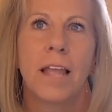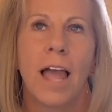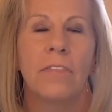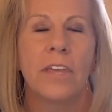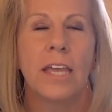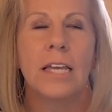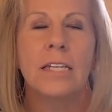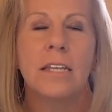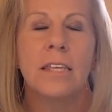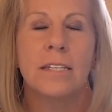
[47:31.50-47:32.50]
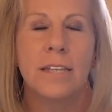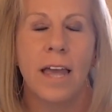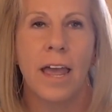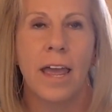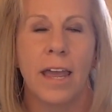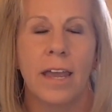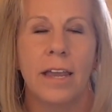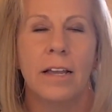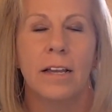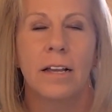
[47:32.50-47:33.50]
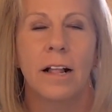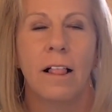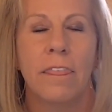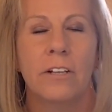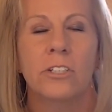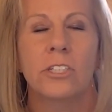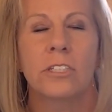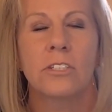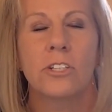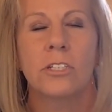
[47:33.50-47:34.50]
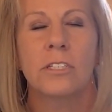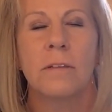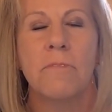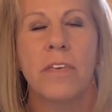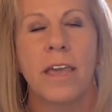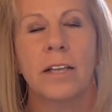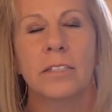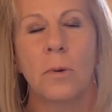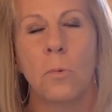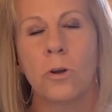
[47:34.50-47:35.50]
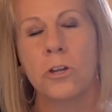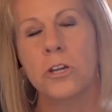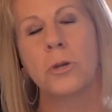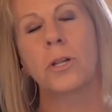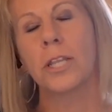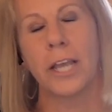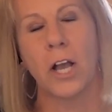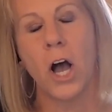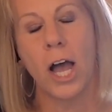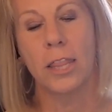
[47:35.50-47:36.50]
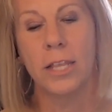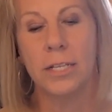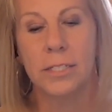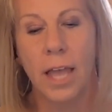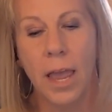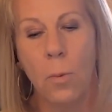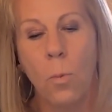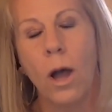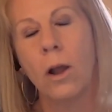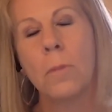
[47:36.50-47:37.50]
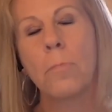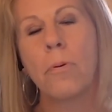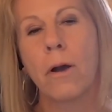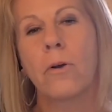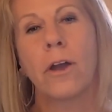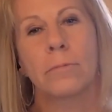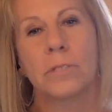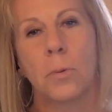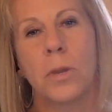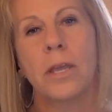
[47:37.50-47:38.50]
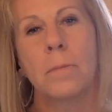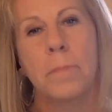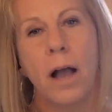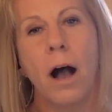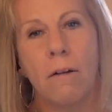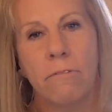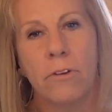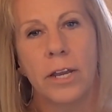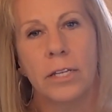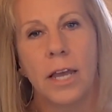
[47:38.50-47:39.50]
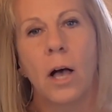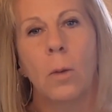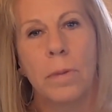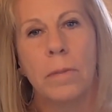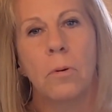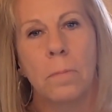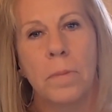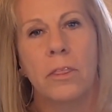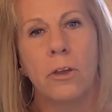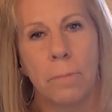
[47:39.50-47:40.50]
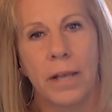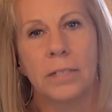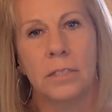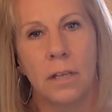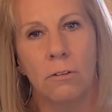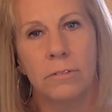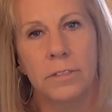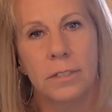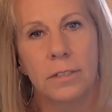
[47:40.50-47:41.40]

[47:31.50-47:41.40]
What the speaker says: at the end of the day, there's just some things that we're noodling on that say, what are programs that we can be offering to help people be their best selves?